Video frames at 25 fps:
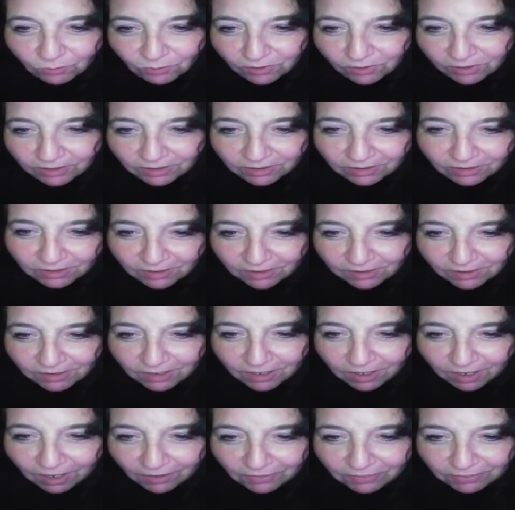won
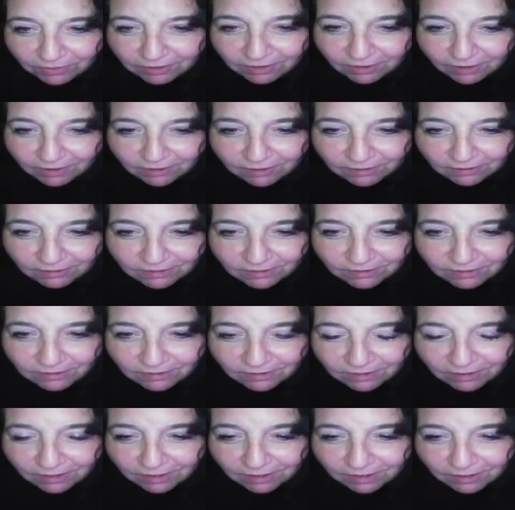at the end,
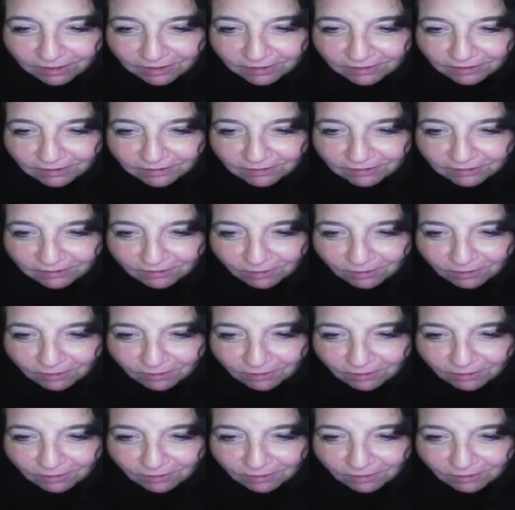and